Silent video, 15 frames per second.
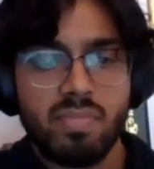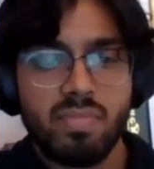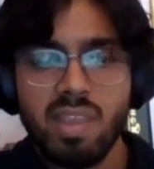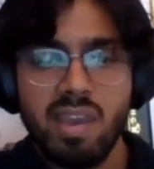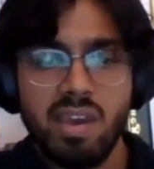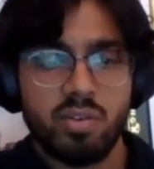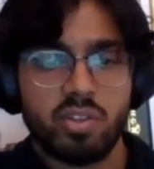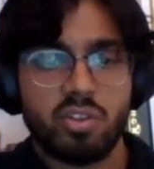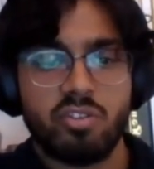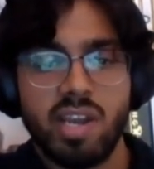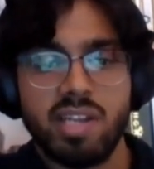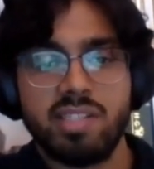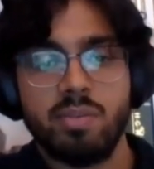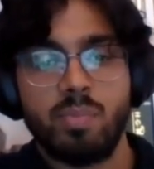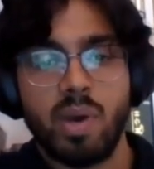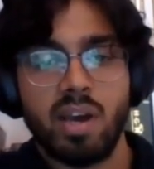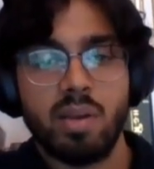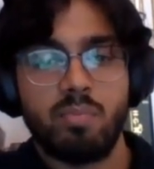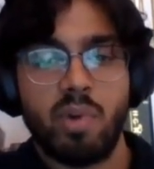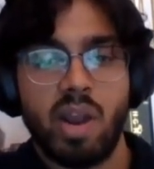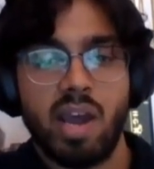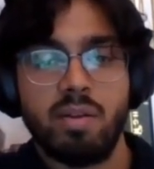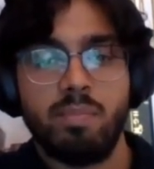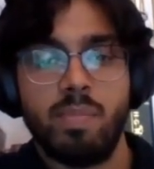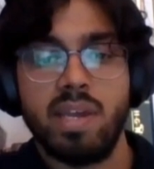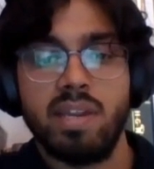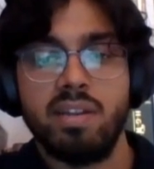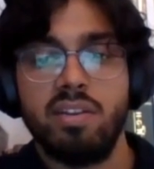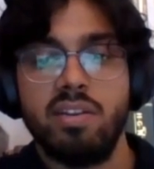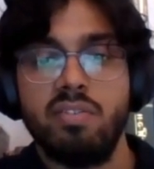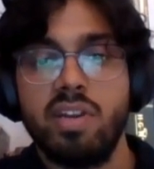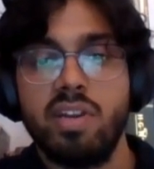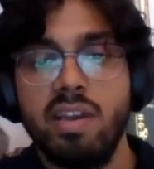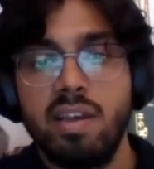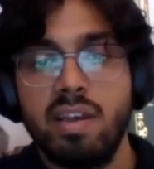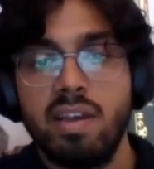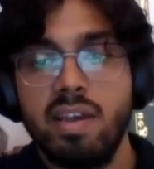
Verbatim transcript: was created by Brad, Ben, and Yuri.